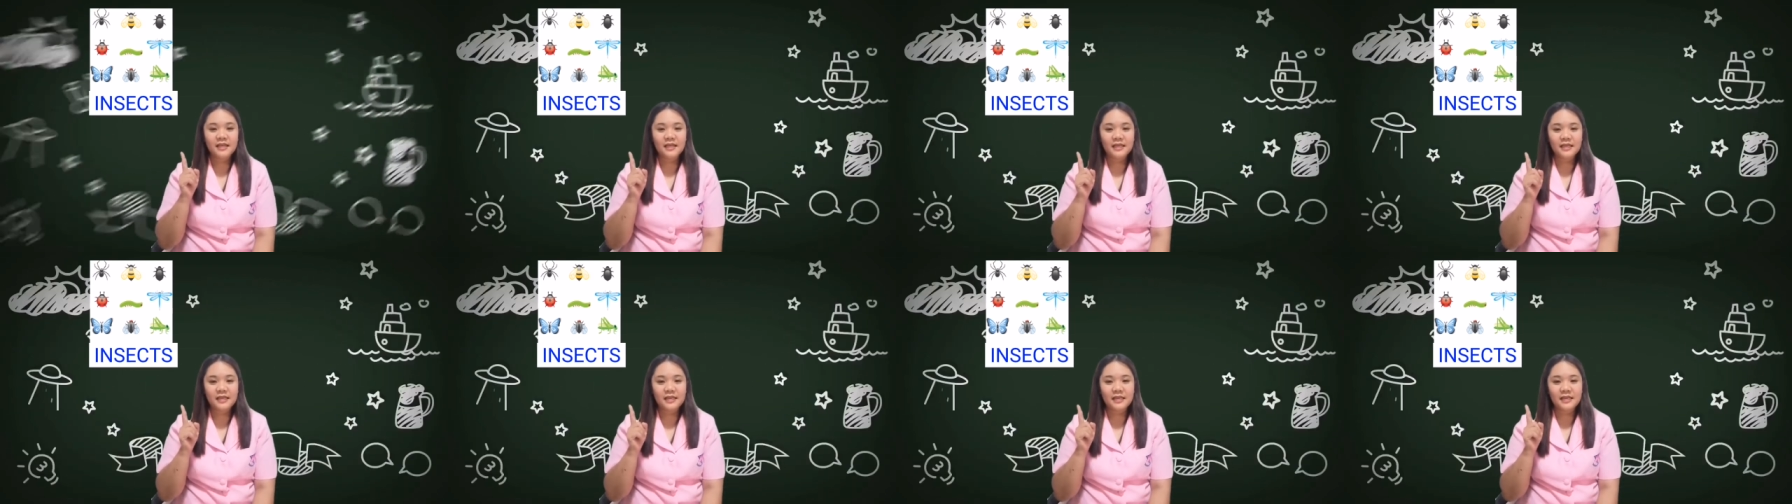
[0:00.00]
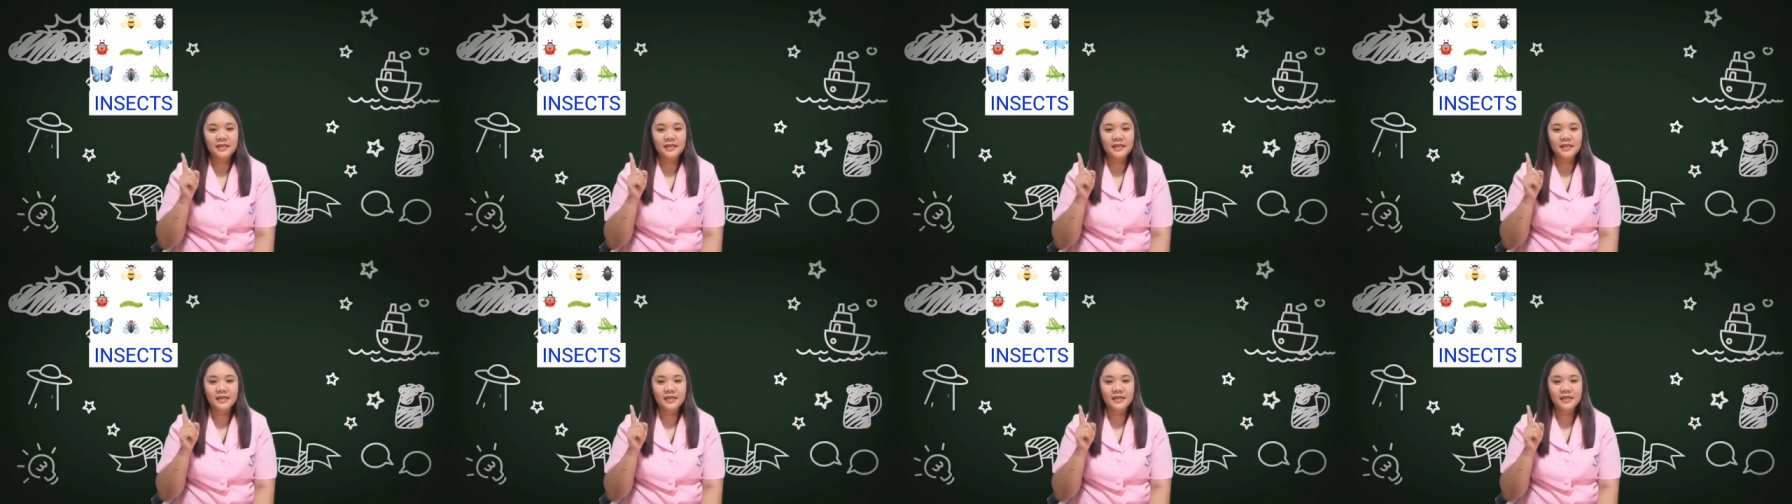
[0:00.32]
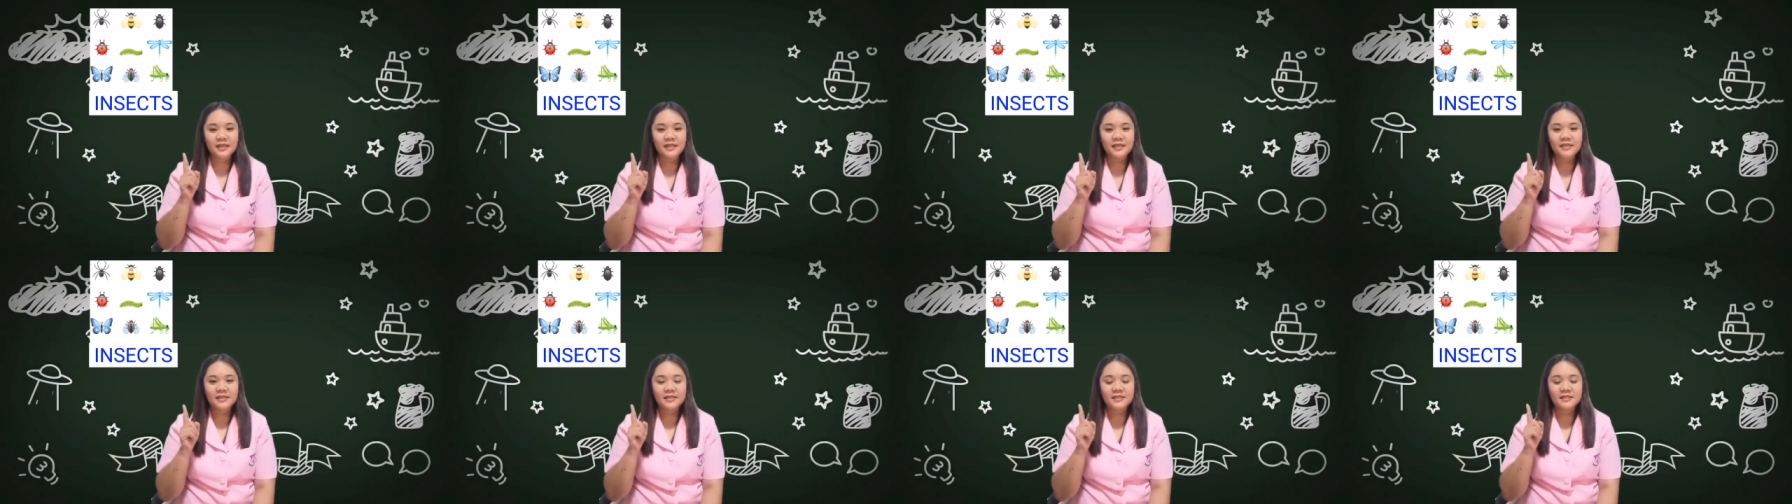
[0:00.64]
E
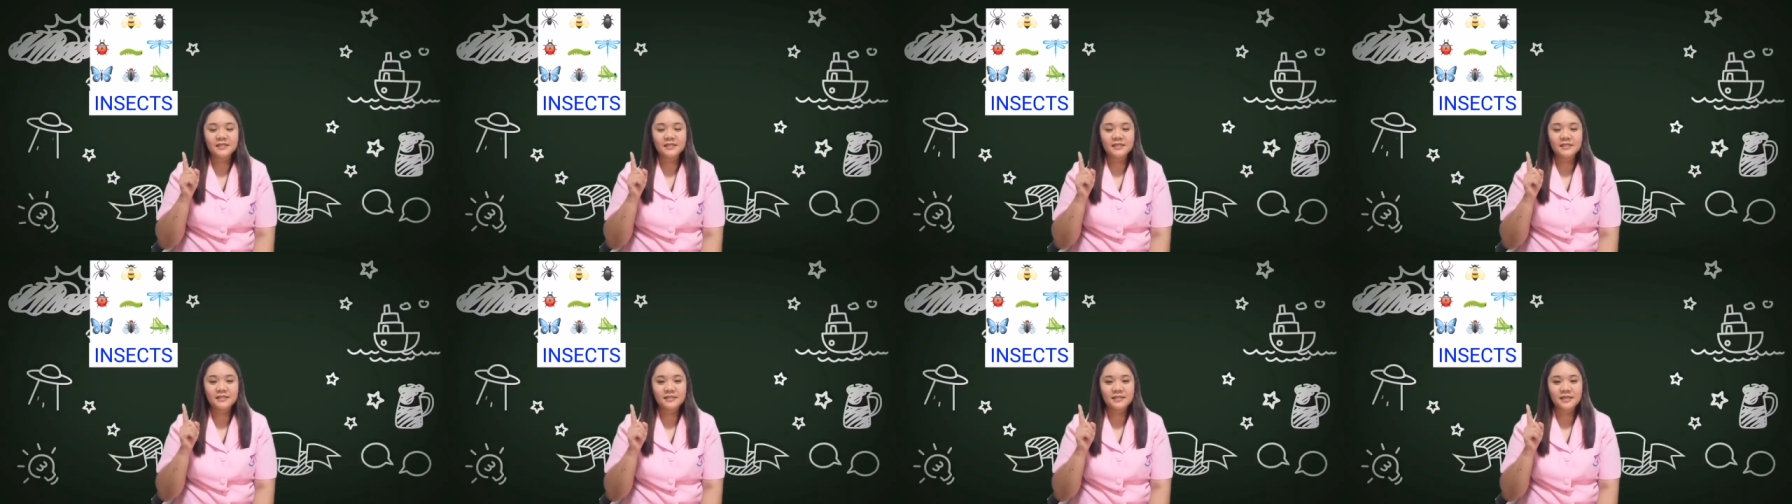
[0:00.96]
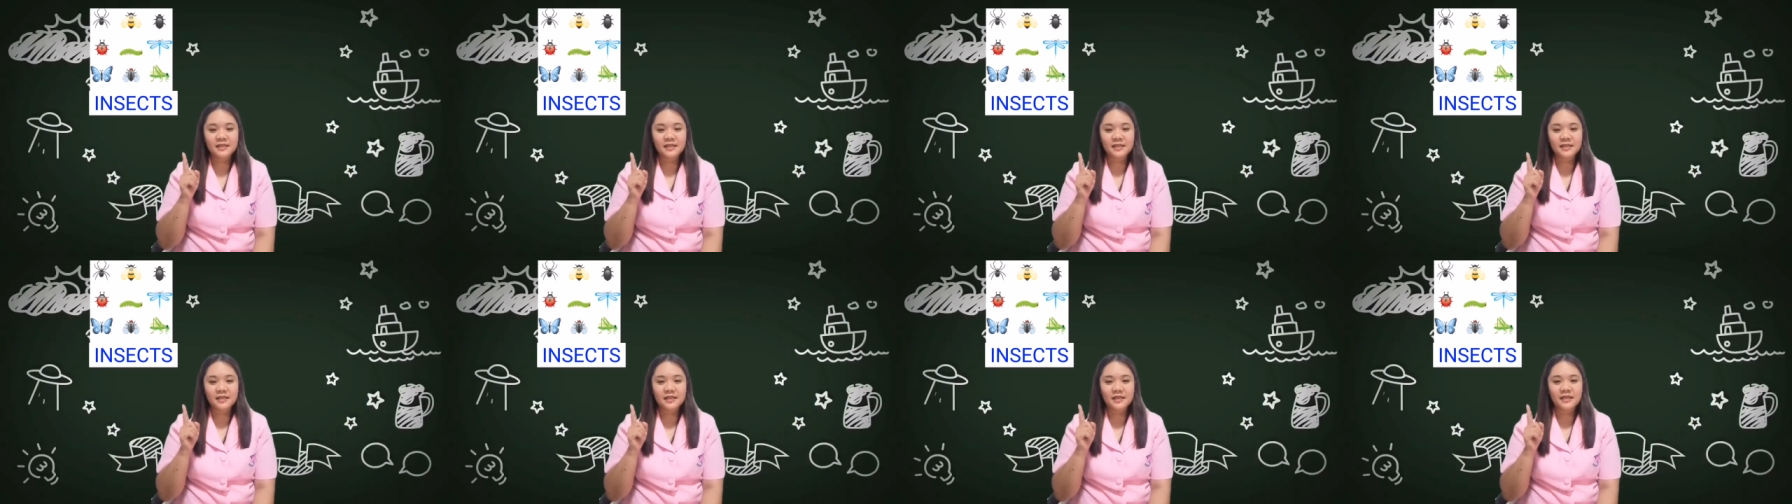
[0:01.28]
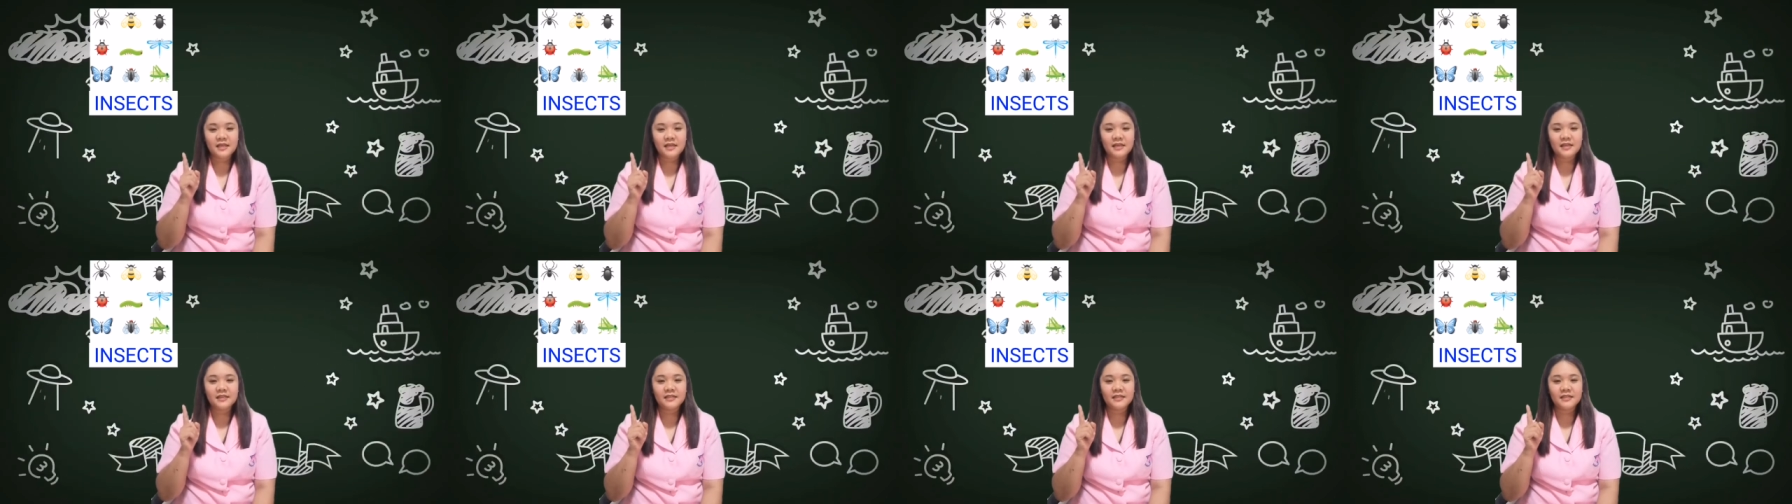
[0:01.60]
C